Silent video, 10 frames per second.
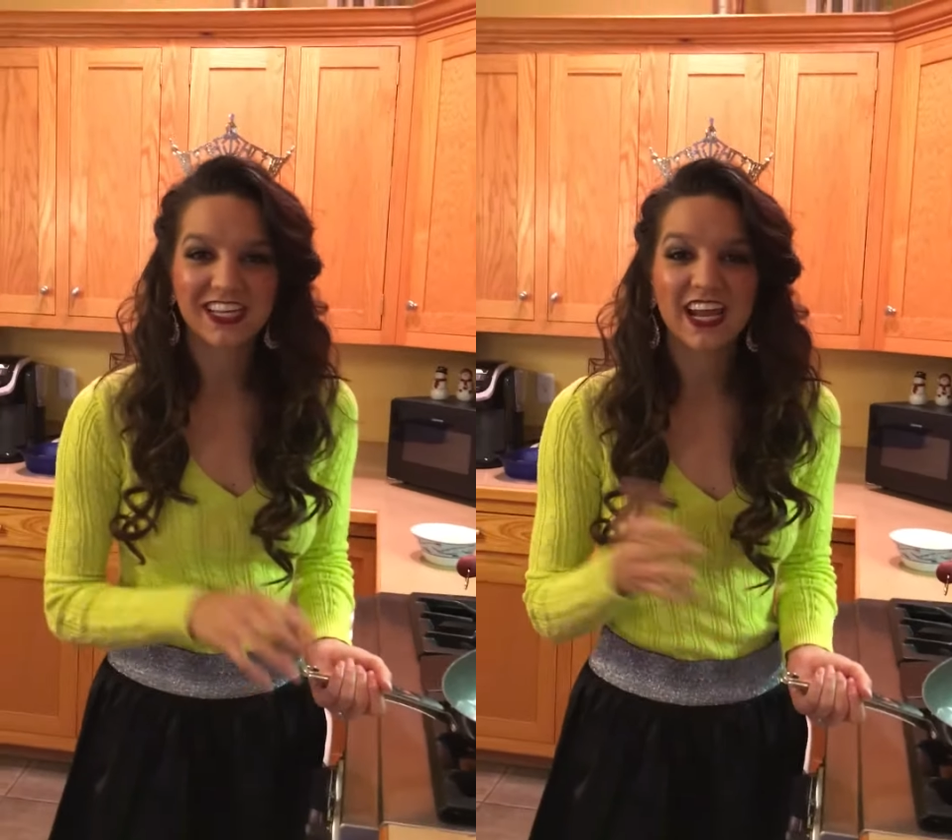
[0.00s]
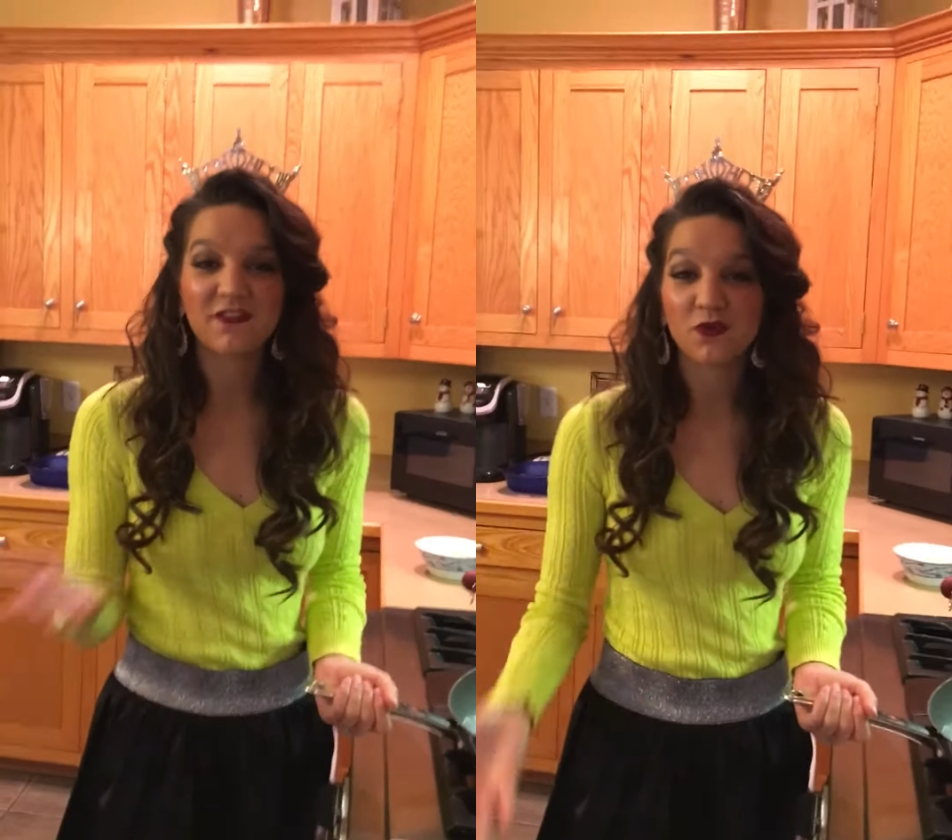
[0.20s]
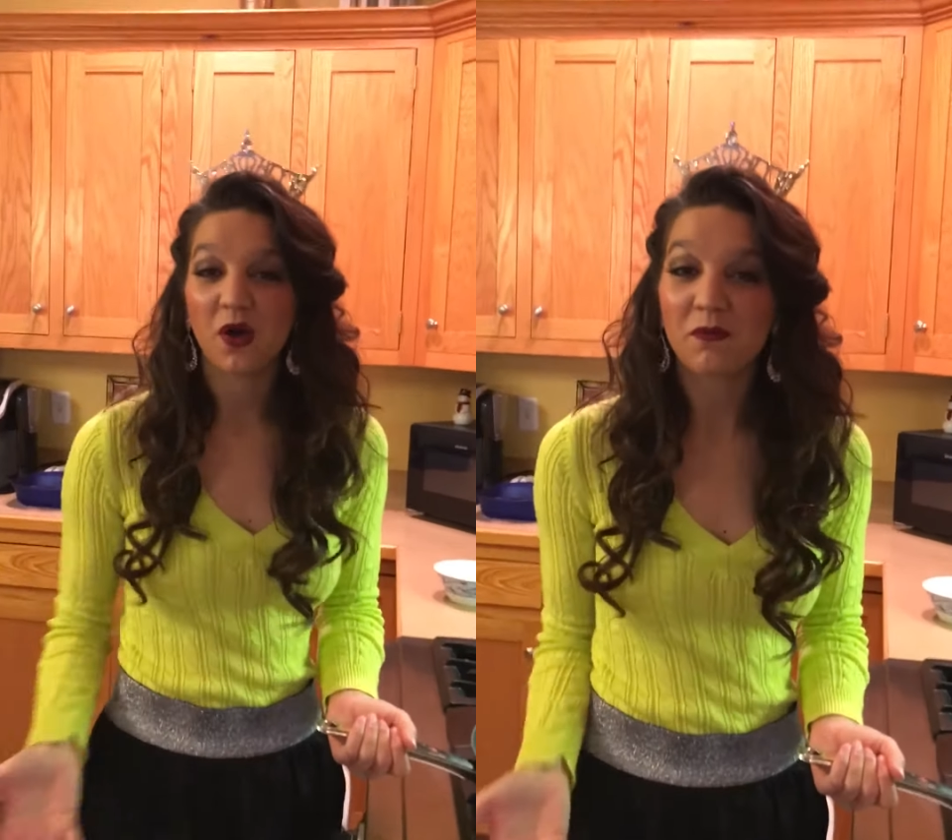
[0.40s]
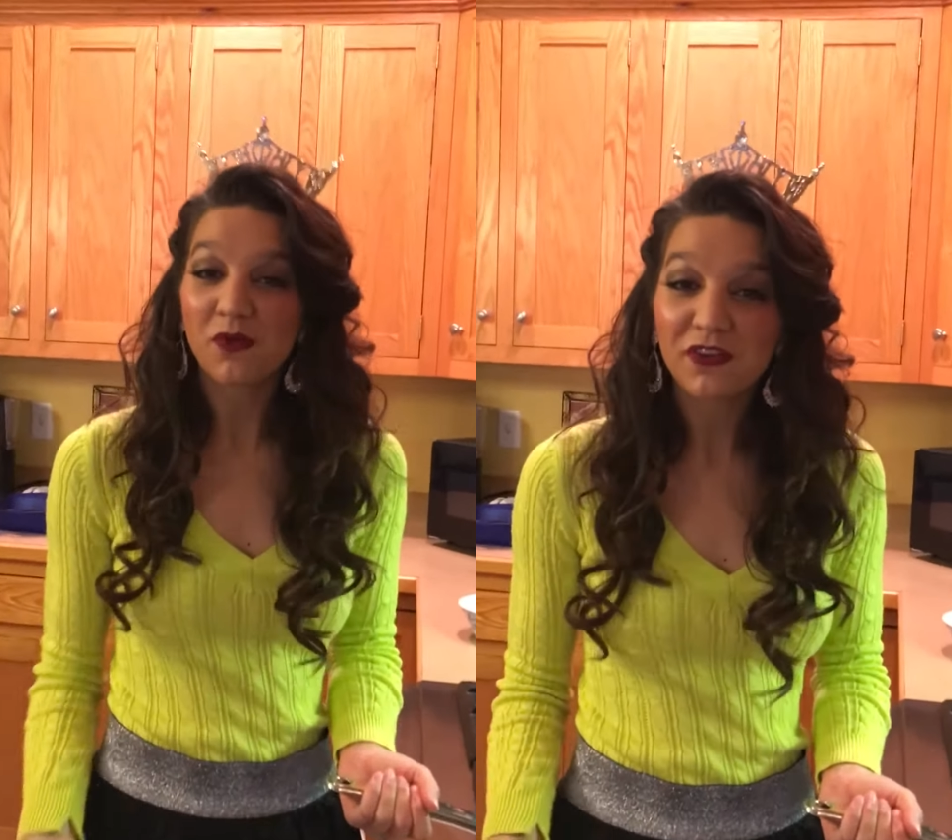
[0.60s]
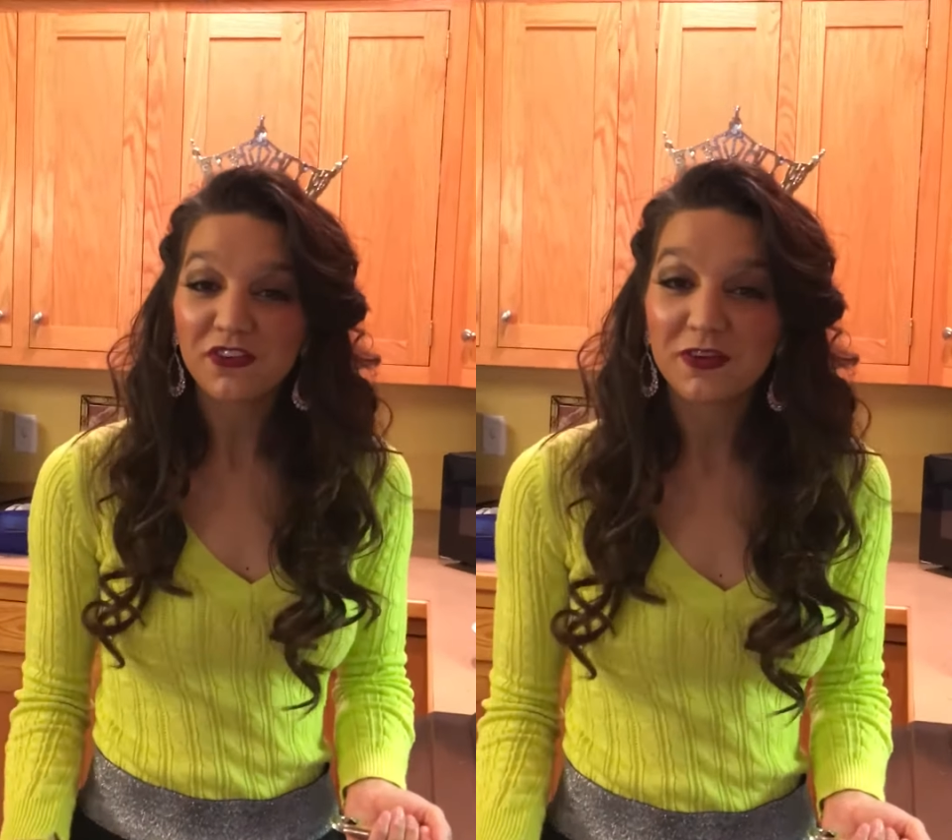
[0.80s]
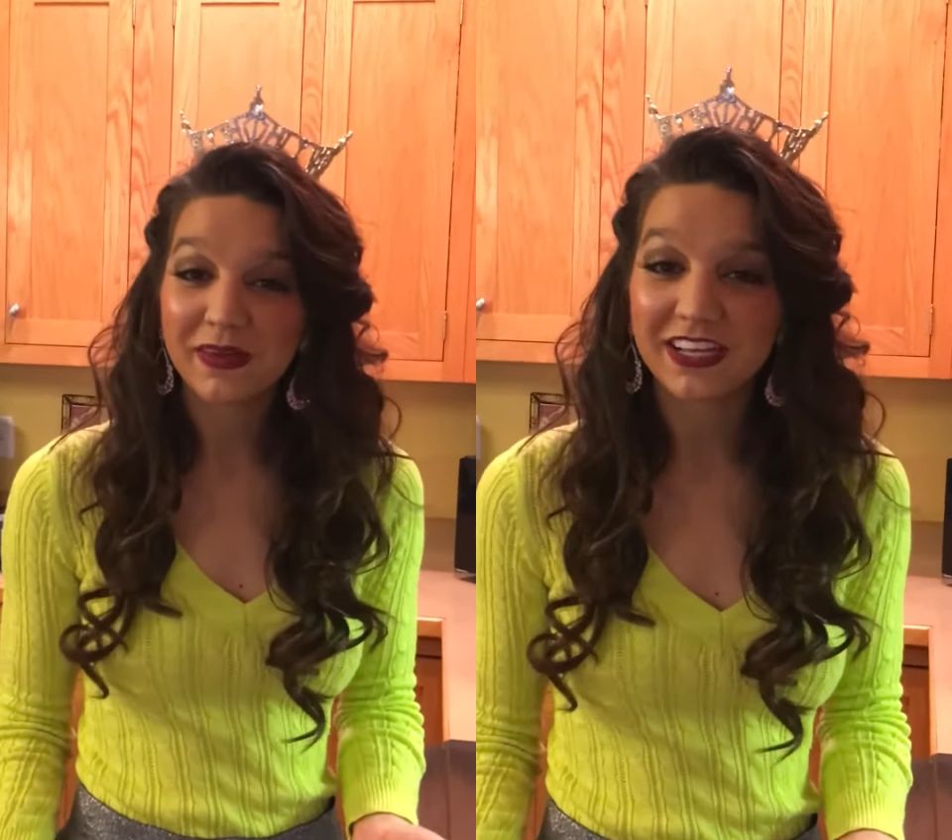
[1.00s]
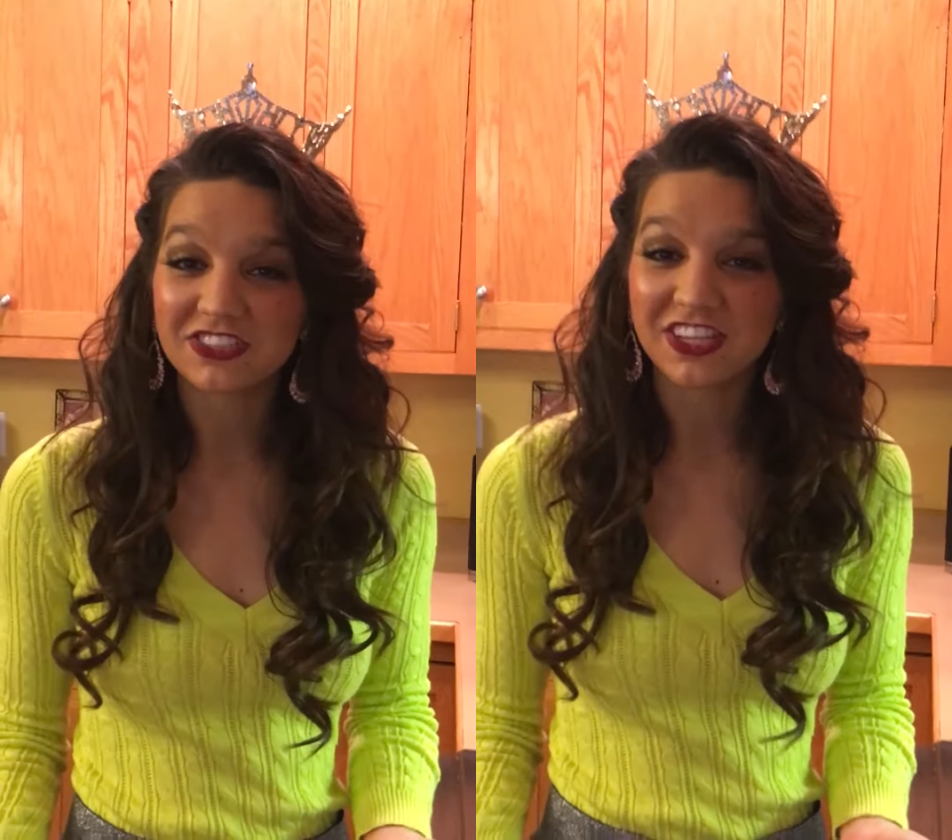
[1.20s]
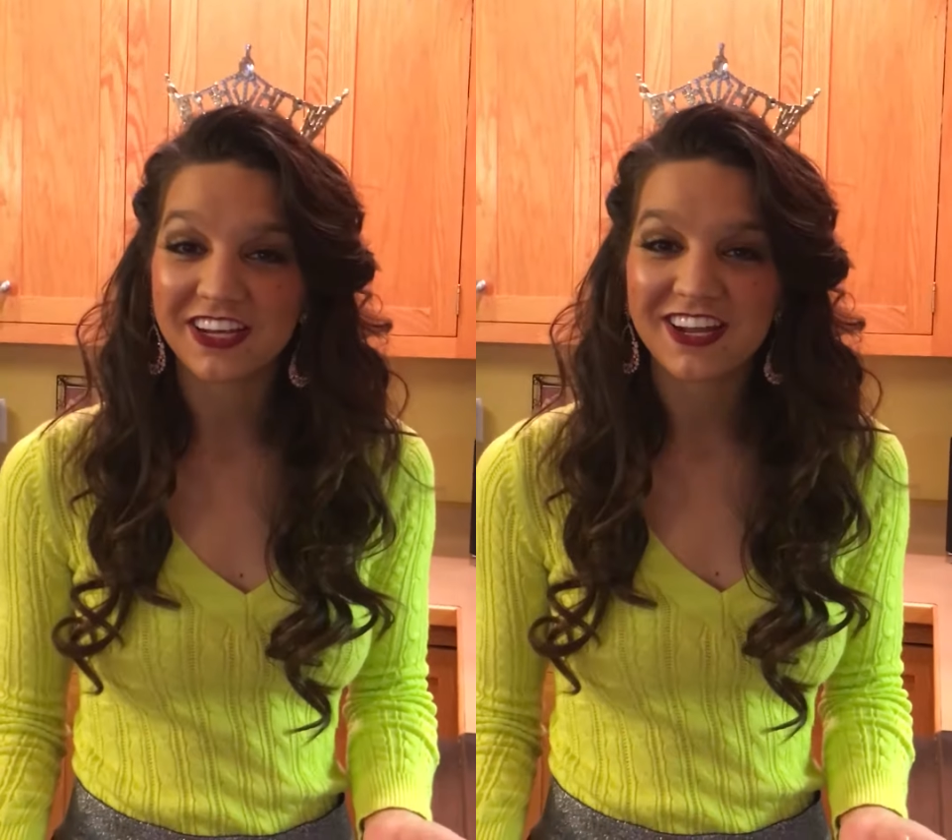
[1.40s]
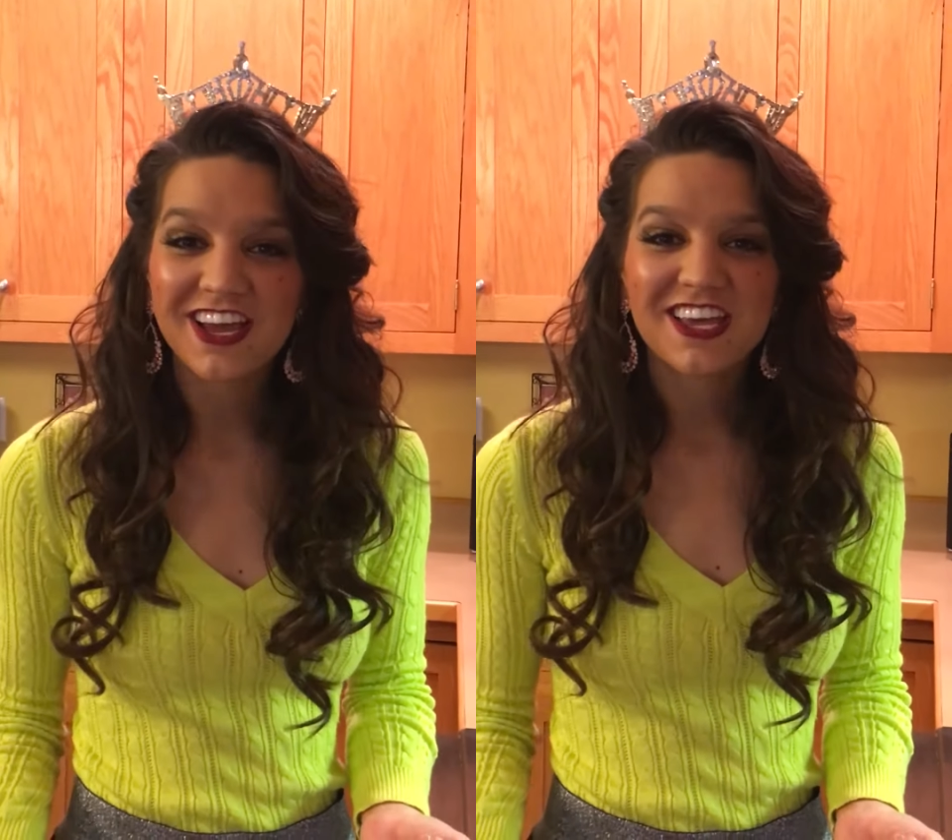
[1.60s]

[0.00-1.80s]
and if you want more information,